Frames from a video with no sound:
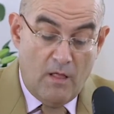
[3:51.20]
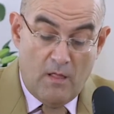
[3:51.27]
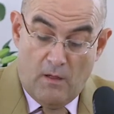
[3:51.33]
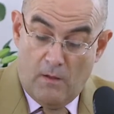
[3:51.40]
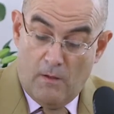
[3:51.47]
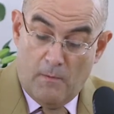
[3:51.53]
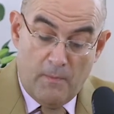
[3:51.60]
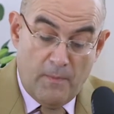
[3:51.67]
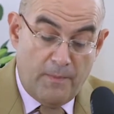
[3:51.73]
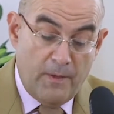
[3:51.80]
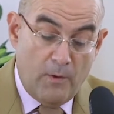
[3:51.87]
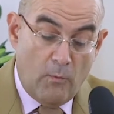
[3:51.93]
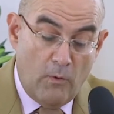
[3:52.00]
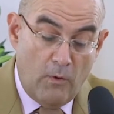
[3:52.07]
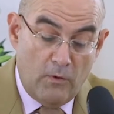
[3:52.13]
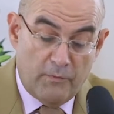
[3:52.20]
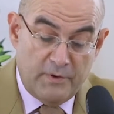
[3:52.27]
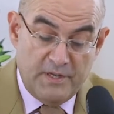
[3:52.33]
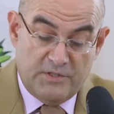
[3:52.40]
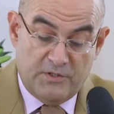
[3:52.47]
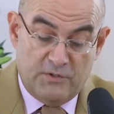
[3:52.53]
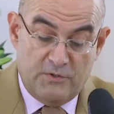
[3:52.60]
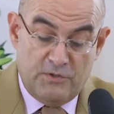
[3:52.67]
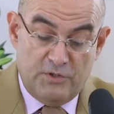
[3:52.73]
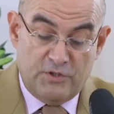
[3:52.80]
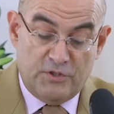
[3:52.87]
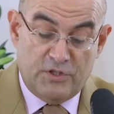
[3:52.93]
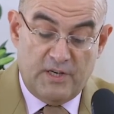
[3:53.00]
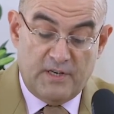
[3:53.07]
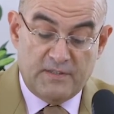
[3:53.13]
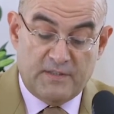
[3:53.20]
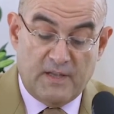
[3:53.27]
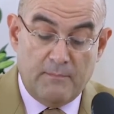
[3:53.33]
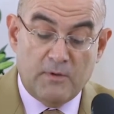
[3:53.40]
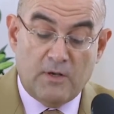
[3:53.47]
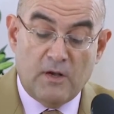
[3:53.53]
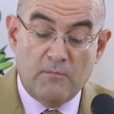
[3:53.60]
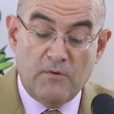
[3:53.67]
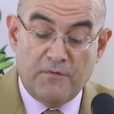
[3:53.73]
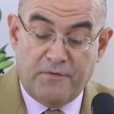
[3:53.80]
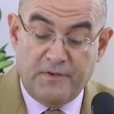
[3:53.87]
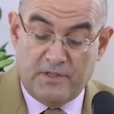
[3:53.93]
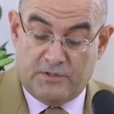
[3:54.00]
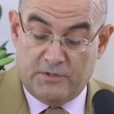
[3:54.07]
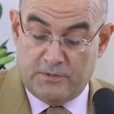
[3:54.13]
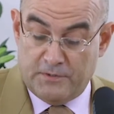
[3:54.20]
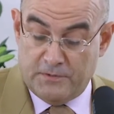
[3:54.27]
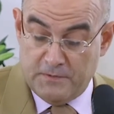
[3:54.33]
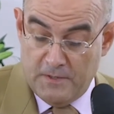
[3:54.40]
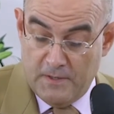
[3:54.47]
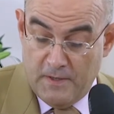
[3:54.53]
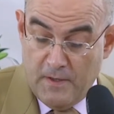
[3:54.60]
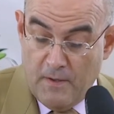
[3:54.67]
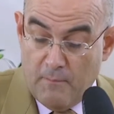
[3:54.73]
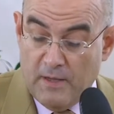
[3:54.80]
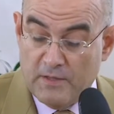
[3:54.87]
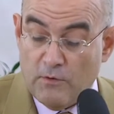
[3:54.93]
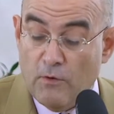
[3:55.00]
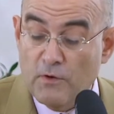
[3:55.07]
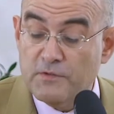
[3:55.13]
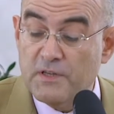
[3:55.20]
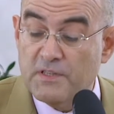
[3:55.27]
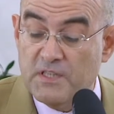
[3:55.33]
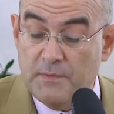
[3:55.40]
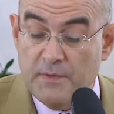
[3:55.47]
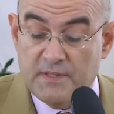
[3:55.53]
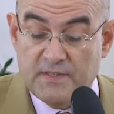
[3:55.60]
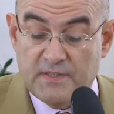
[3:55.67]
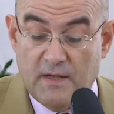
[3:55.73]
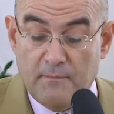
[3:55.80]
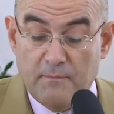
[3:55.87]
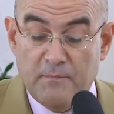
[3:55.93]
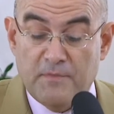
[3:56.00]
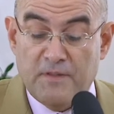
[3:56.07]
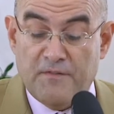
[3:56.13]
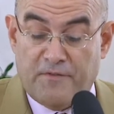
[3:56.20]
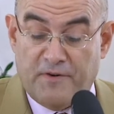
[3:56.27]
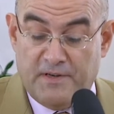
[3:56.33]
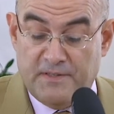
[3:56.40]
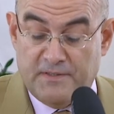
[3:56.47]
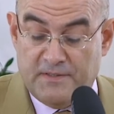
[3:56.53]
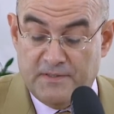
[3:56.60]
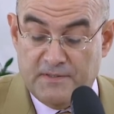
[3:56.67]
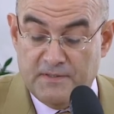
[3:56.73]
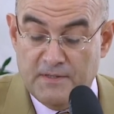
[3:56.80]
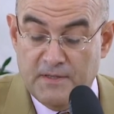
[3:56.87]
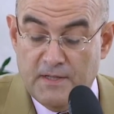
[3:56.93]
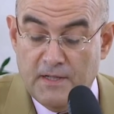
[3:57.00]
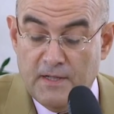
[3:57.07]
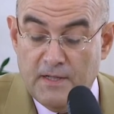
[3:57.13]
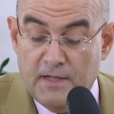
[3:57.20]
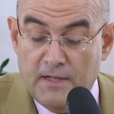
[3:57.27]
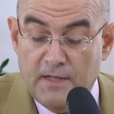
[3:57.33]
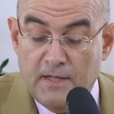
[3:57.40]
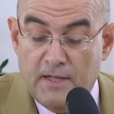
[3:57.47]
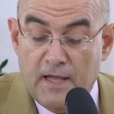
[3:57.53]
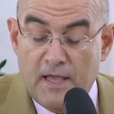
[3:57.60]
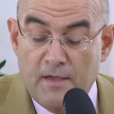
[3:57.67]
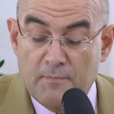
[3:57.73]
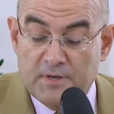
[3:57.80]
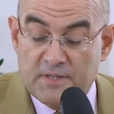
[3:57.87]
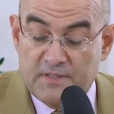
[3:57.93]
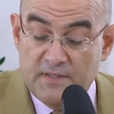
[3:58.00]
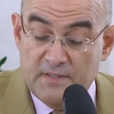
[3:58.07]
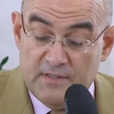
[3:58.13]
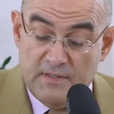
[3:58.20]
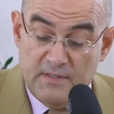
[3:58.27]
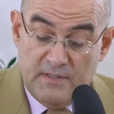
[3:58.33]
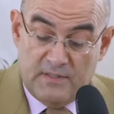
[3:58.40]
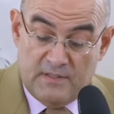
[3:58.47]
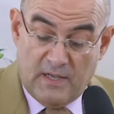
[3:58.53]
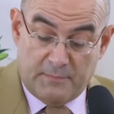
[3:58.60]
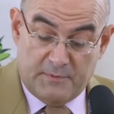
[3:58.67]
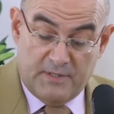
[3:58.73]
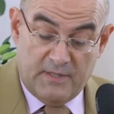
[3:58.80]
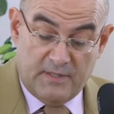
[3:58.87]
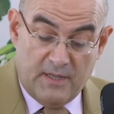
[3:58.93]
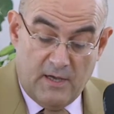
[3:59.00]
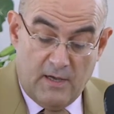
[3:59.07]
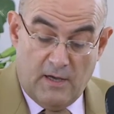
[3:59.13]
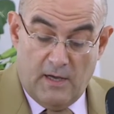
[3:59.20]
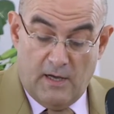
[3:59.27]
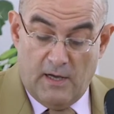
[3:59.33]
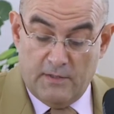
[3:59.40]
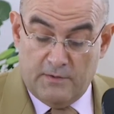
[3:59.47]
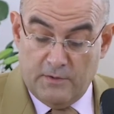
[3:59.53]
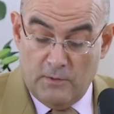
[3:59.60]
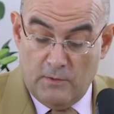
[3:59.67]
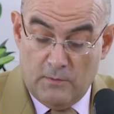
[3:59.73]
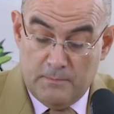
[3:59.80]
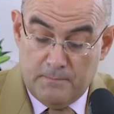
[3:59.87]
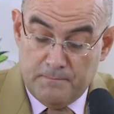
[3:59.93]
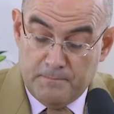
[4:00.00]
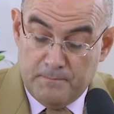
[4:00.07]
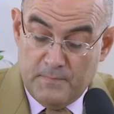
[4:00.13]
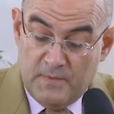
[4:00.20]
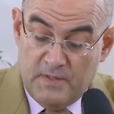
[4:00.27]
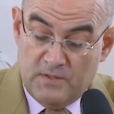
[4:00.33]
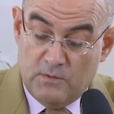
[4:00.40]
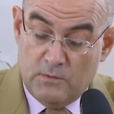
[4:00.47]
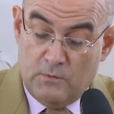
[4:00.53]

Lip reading: the whole region shares some common features, but also exhibits some differences. In presenting this subject, I thought this